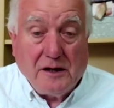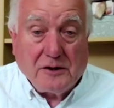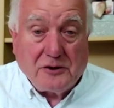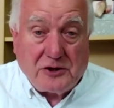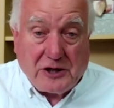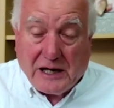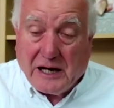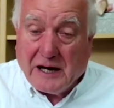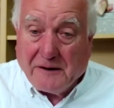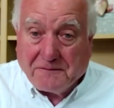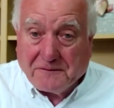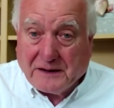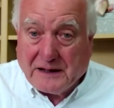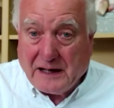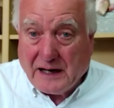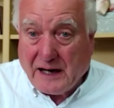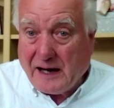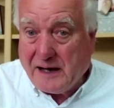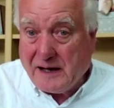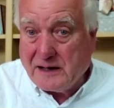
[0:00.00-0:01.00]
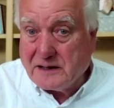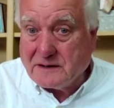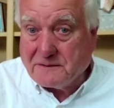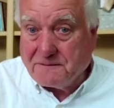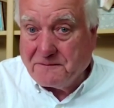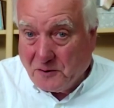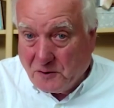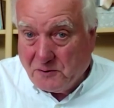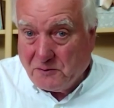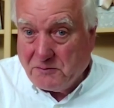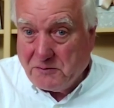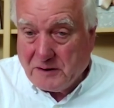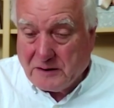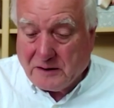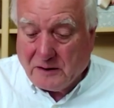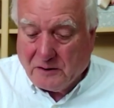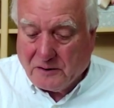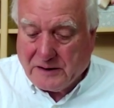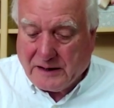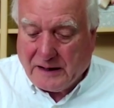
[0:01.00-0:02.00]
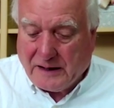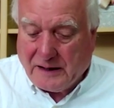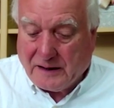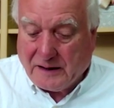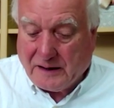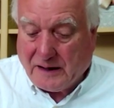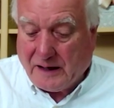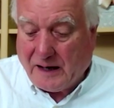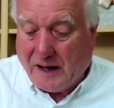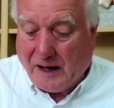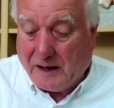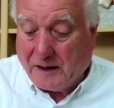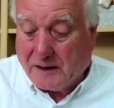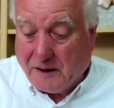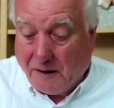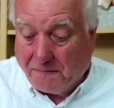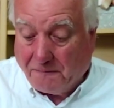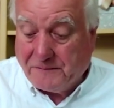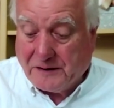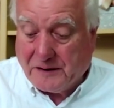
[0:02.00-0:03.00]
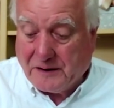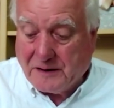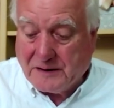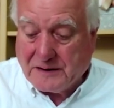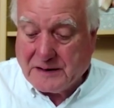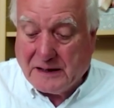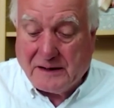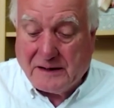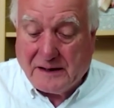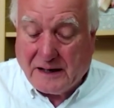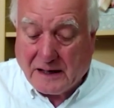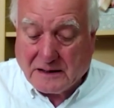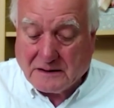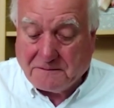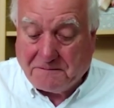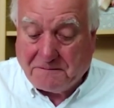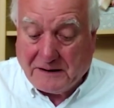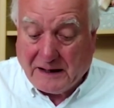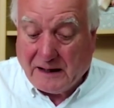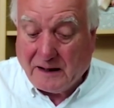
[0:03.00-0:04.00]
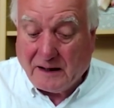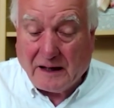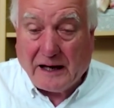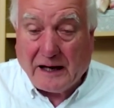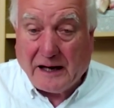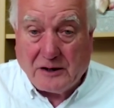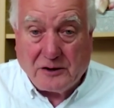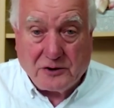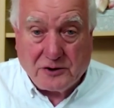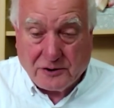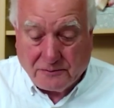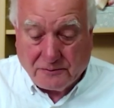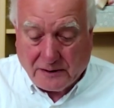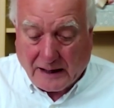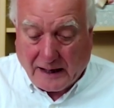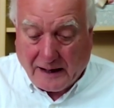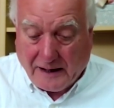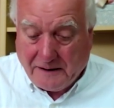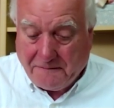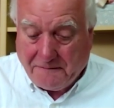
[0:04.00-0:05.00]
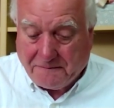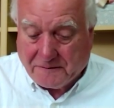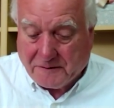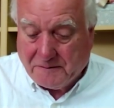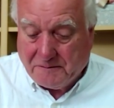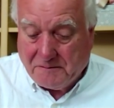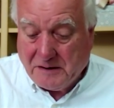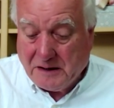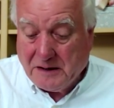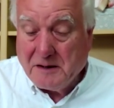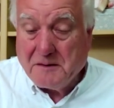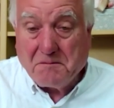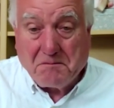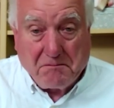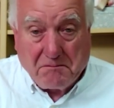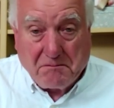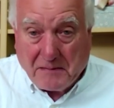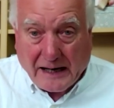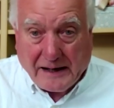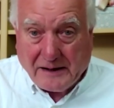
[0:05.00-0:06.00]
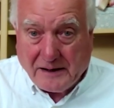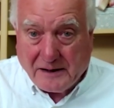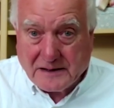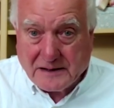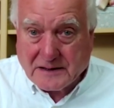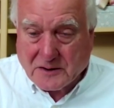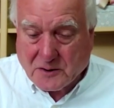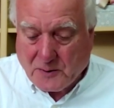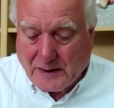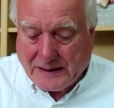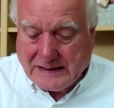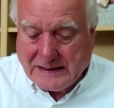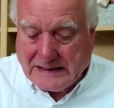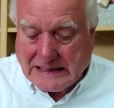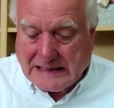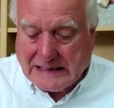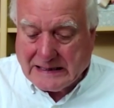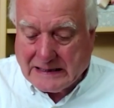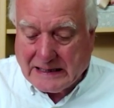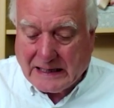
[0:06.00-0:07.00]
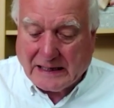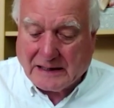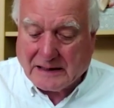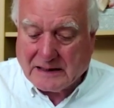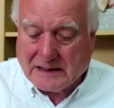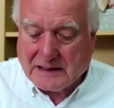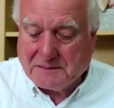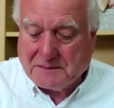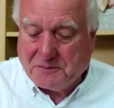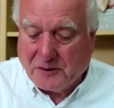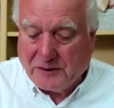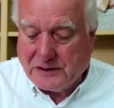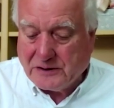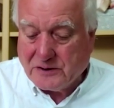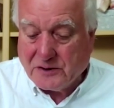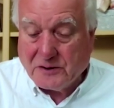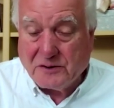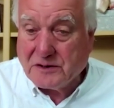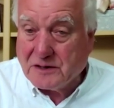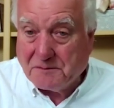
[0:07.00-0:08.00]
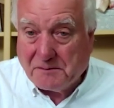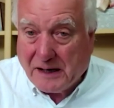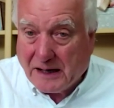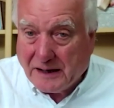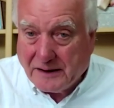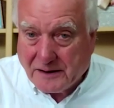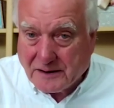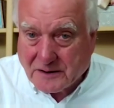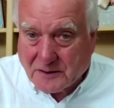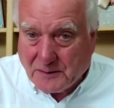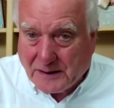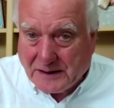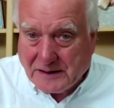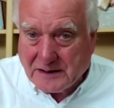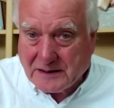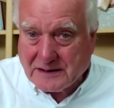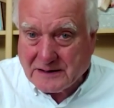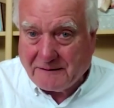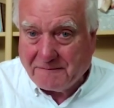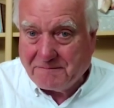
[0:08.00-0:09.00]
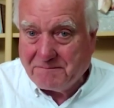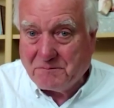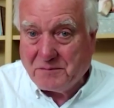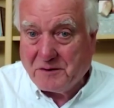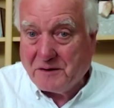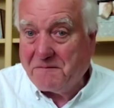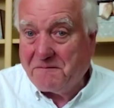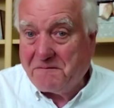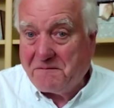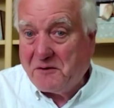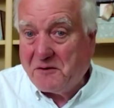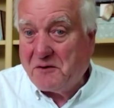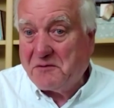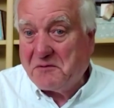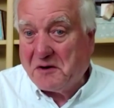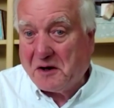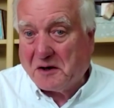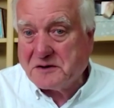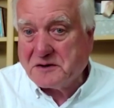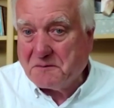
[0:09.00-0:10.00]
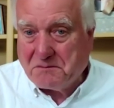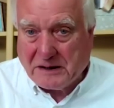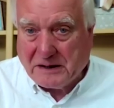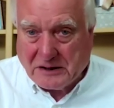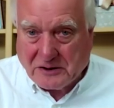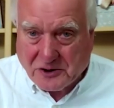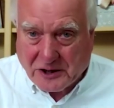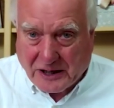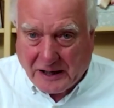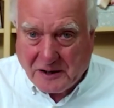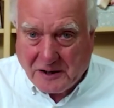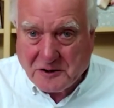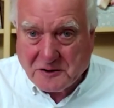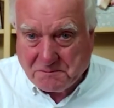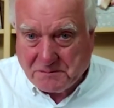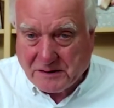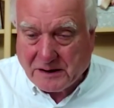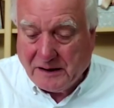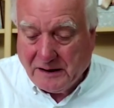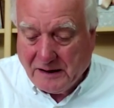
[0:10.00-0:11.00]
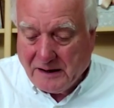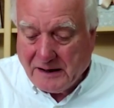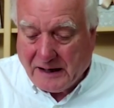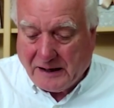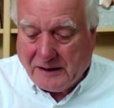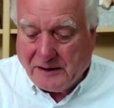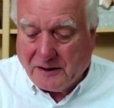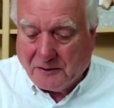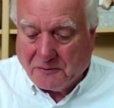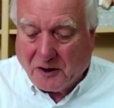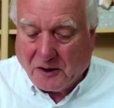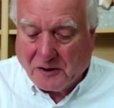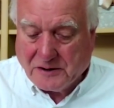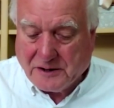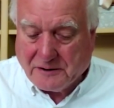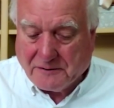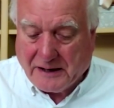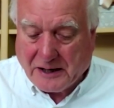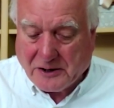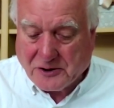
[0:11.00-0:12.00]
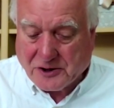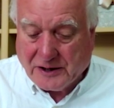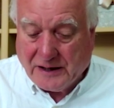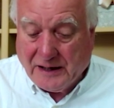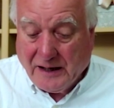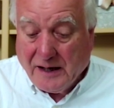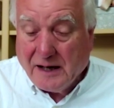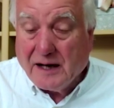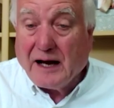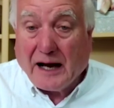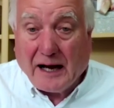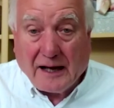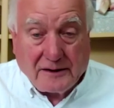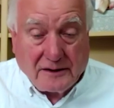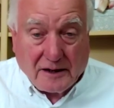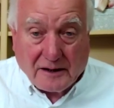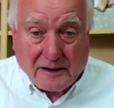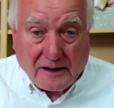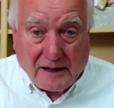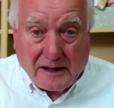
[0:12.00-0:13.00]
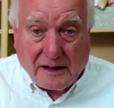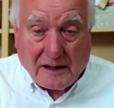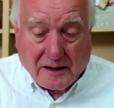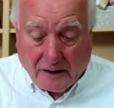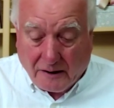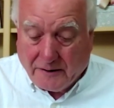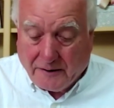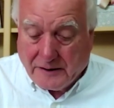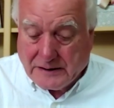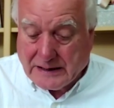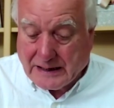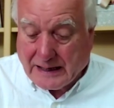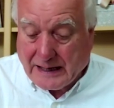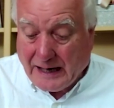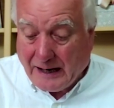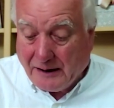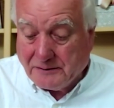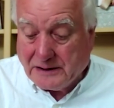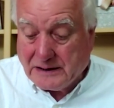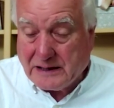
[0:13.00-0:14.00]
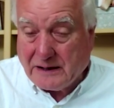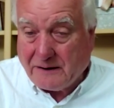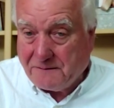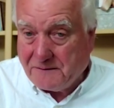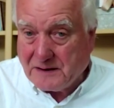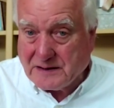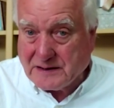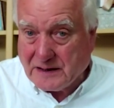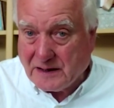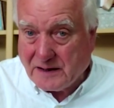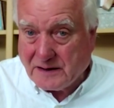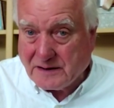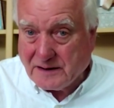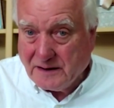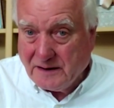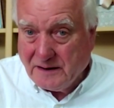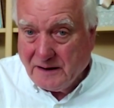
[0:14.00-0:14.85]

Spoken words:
GFK's forward-looking confidence index fell in July from -26.2 to -27.4, not a big change, but in the wrong direction, and that the current account deficit